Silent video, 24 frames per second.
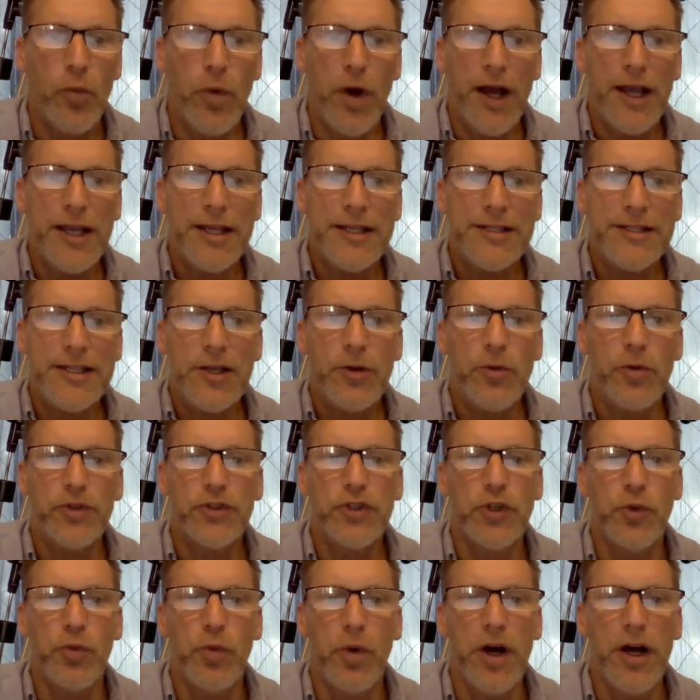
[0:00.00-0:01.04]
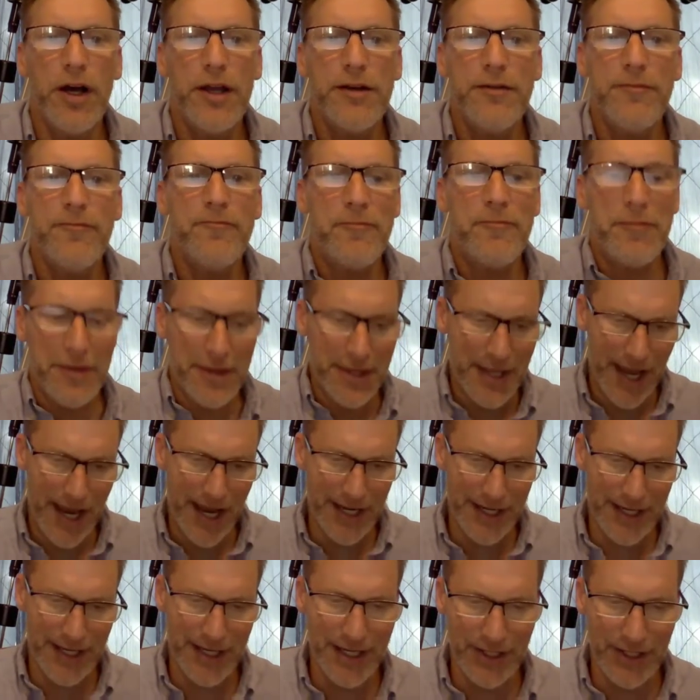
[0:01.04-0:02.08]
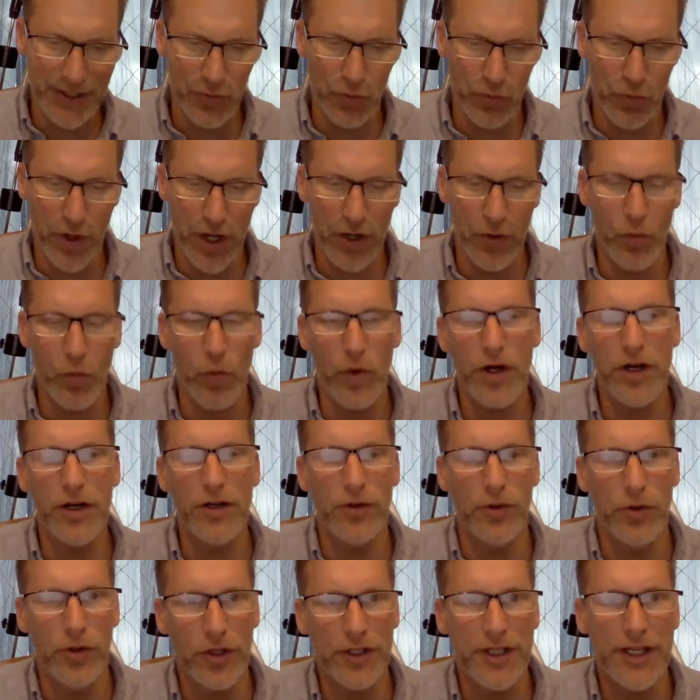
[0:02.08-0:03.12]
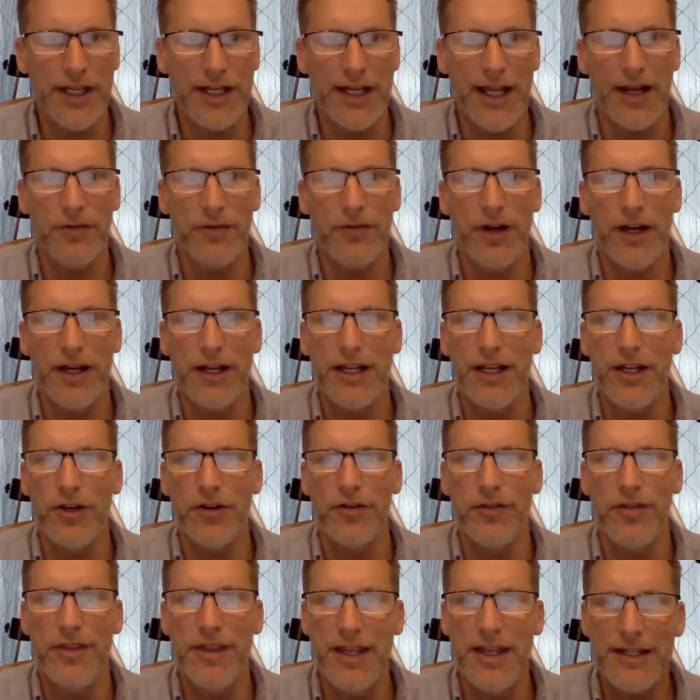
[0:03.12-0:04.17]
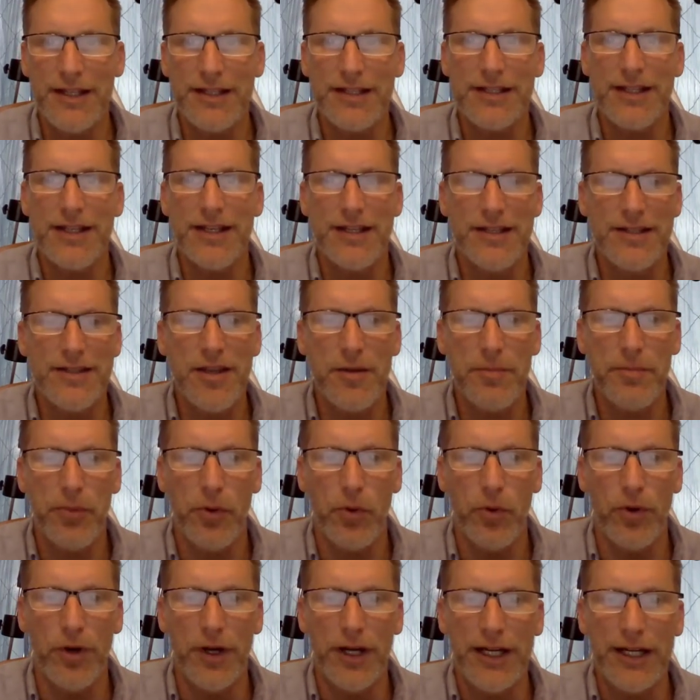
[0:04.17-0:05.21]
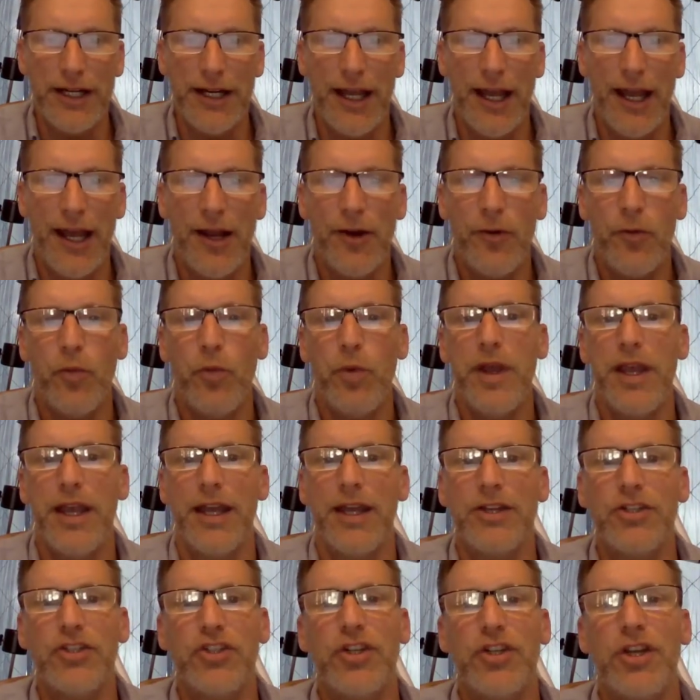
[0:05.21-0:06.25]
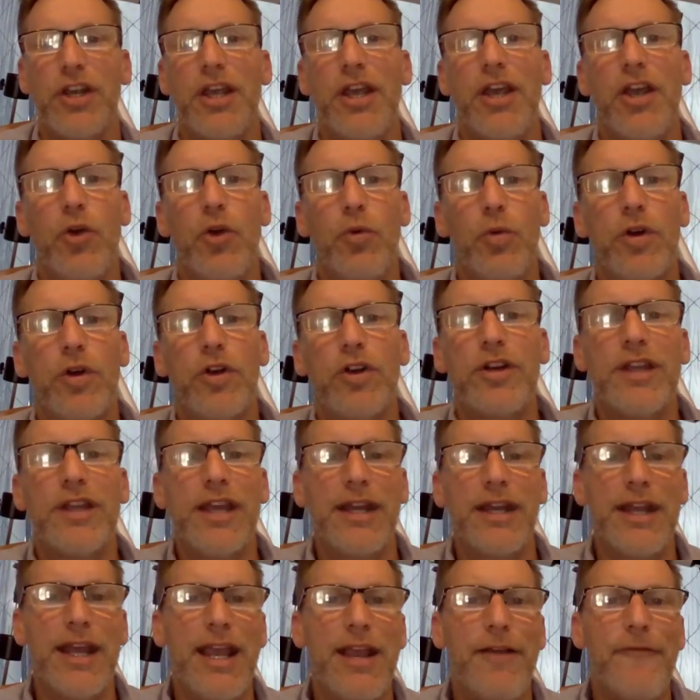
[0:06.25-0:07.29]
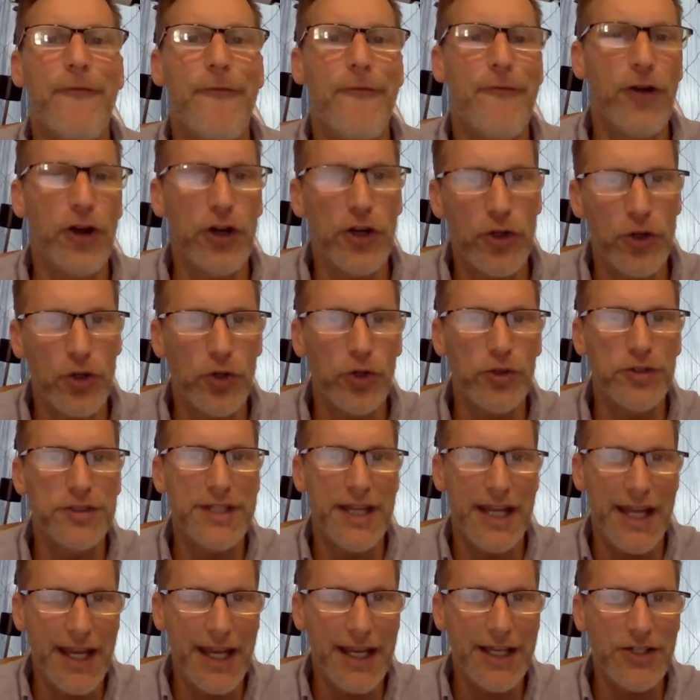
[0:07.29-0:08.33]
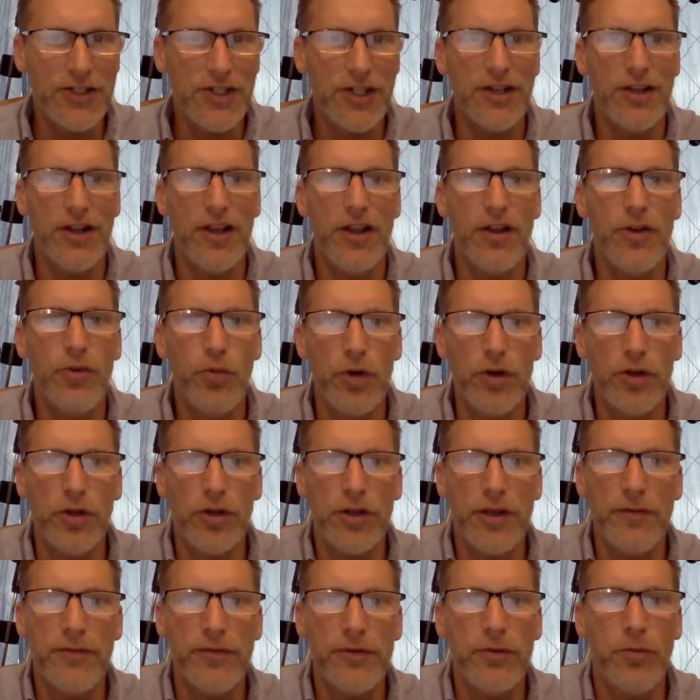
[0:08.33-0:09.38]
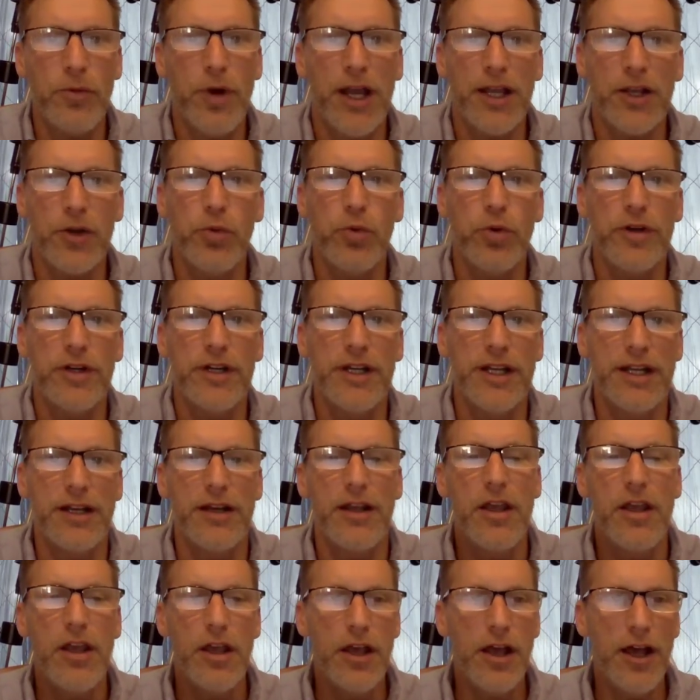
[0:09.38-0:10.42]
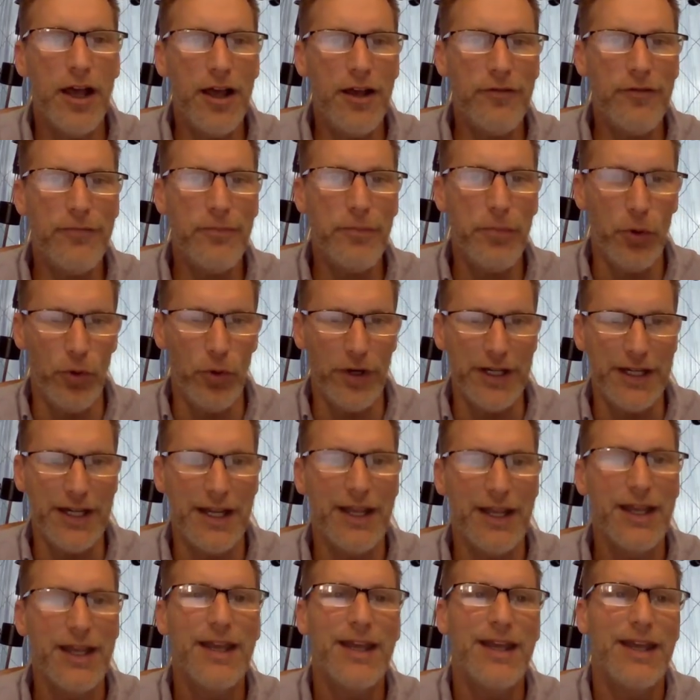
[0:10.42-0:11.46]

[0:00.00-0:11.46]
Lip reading: Y is equal to 1. That is what we're looking at right here. This is the point at which we're going to get a vertical tangent. We're looking for the y coordinate of point